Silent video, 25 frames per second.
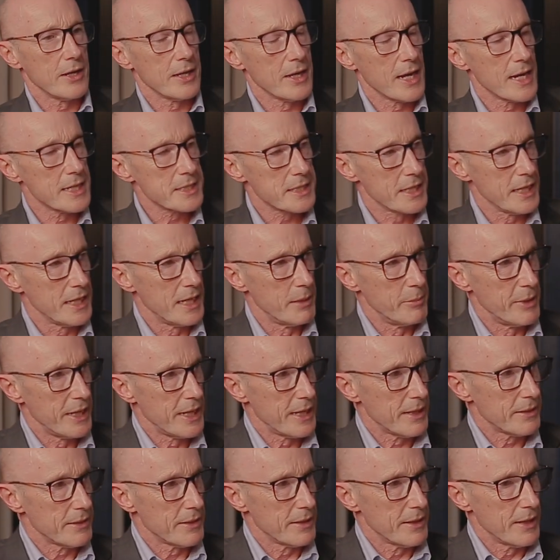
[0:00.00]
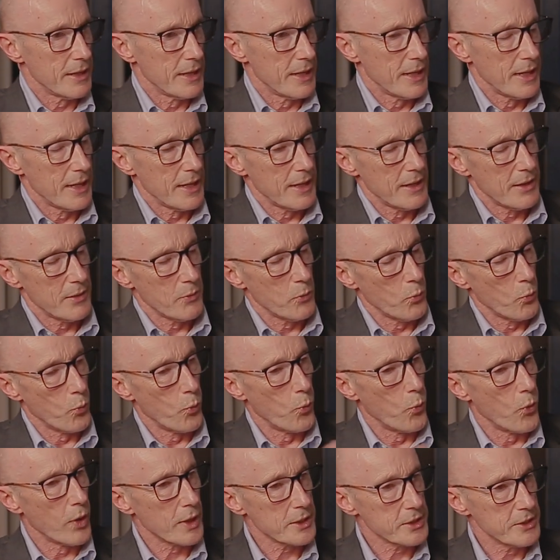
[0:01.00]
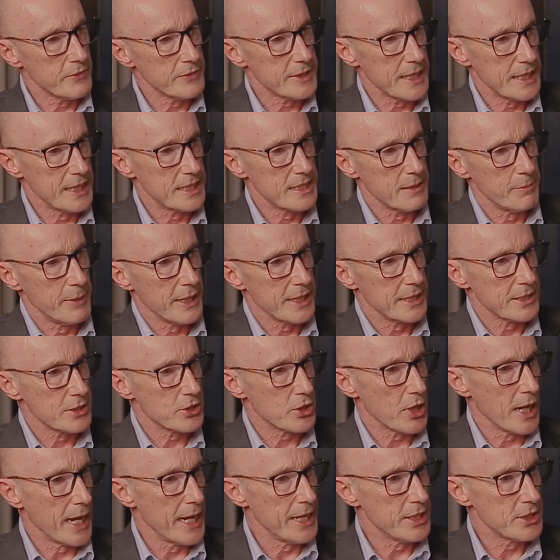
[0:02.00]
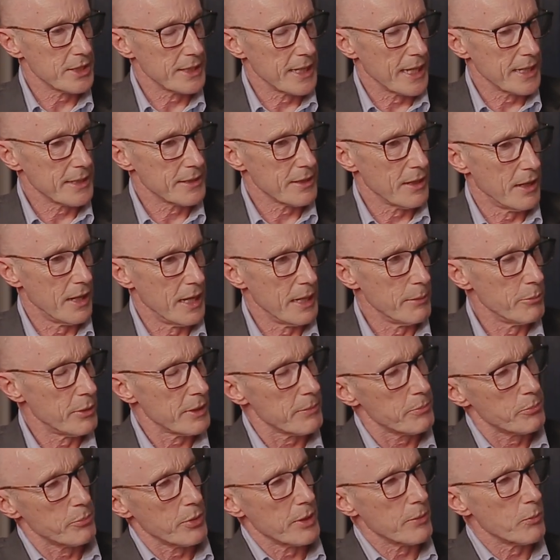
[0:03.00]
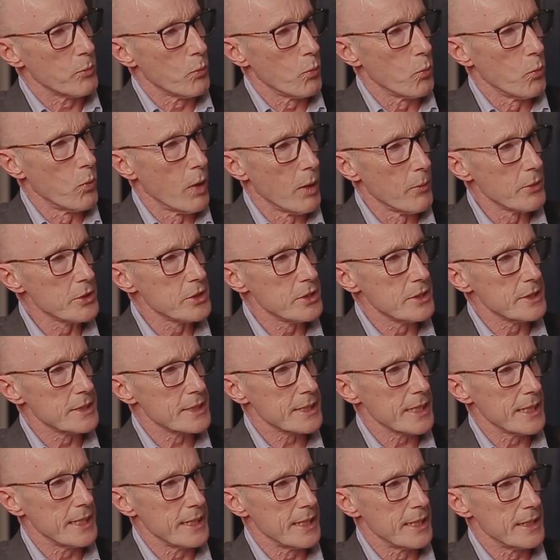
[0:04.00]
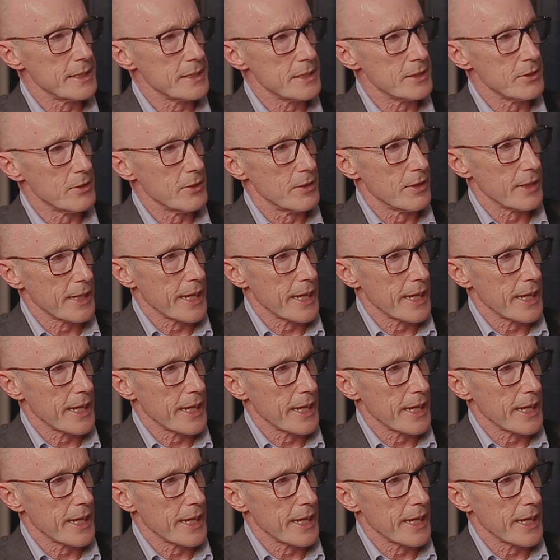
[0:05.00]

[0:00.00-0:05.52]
going to ask you in a minute what you've seen as the biggest change in that time, but what would you see as your